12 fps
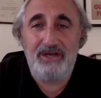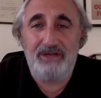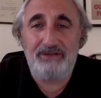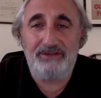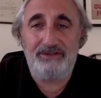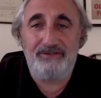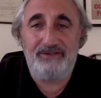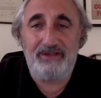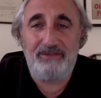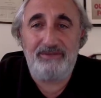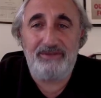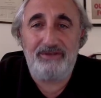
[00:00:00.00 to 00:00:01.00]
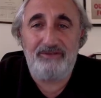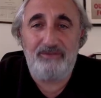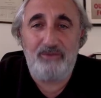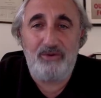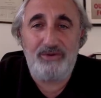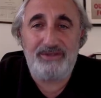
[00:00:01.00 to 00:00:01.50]
on the development of
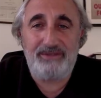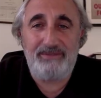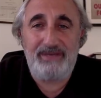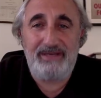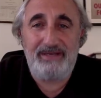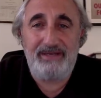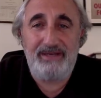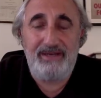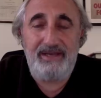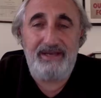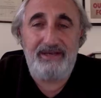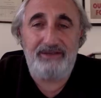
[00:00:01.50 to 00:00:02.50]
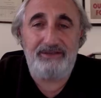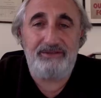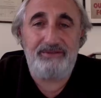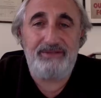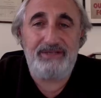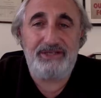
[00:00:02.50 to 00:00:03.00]
boys and men and on their
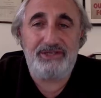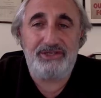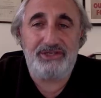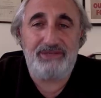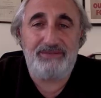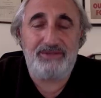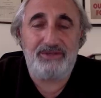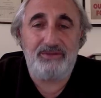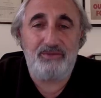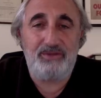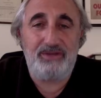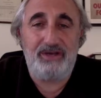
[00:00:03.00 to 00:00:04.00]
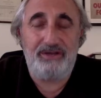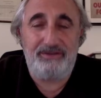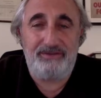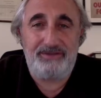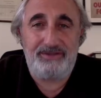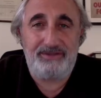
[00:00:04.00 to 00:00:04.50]
relationships with
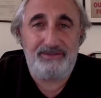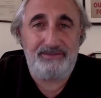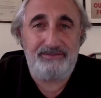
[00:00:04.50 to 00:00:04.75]
others.